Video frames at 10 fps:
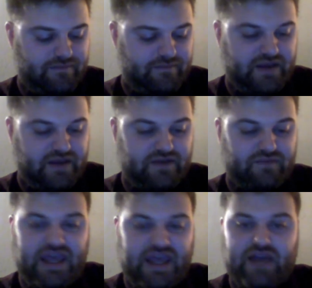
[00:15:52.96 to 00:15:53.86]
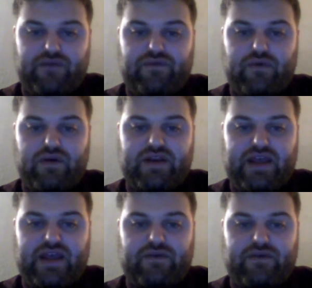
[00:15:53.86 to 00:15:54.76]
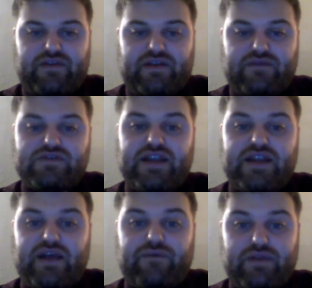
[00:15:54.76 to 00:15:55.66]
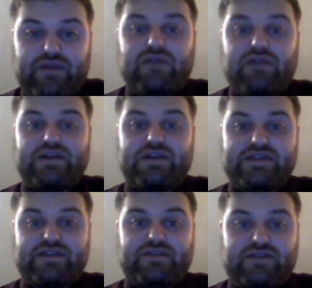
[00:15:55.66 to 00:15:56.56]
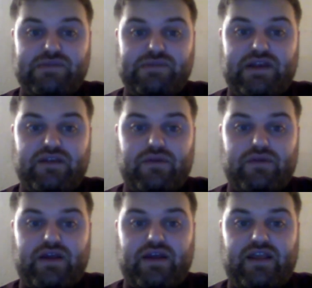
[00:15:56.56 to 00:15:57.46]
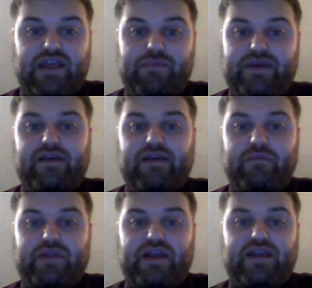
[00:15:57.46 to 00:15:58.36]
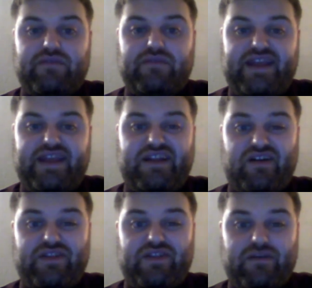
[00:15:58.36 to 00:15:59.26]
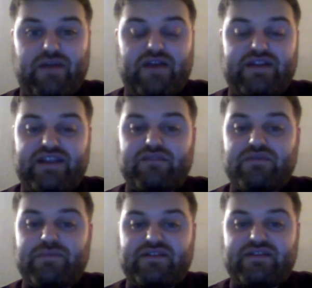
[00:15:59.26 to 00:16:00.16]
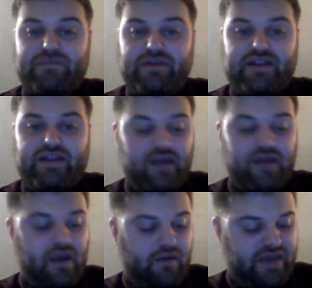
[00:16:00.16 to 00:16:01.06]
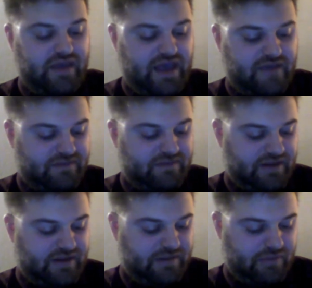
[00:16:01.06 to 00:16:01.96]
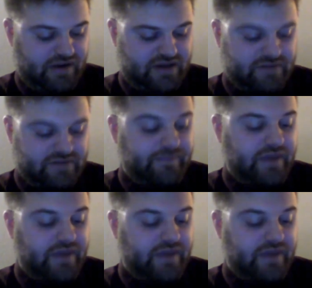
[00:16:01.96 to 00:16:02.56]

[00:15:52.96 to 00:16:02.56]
because we can't afford to have ourselves shut down for legal reasons just because we're not keeping in compliance with data on the ground. And that's a responsibility that we have as a Bentley branch.